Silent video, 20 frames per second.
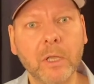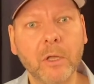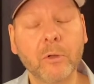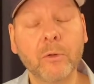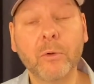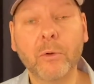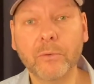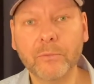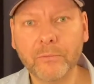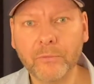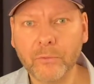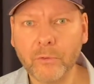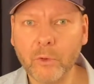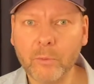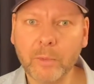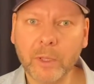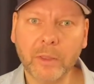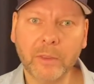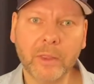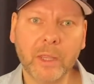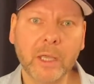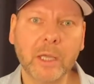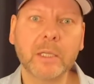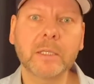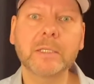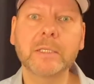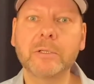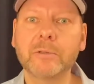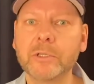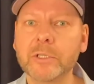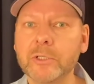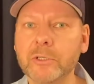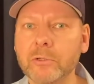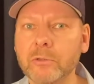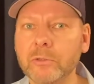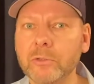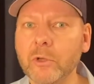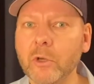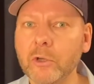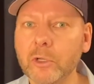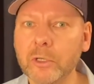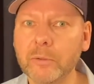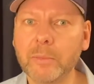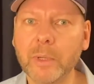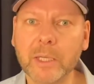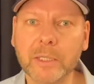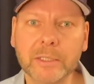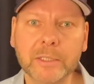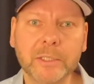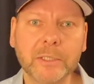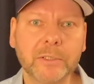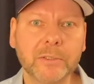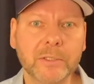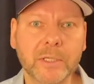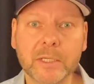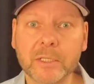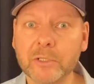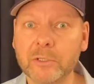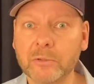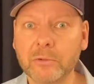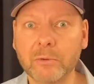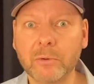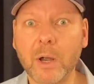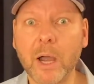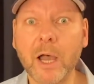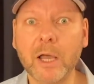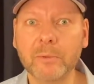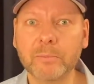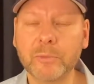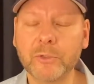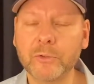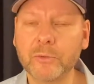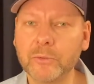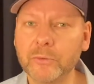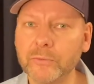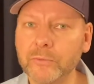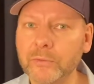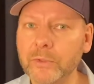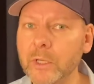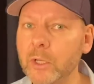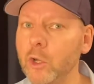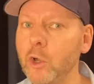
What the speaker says: confirming that there is no document here, there's no hard proof.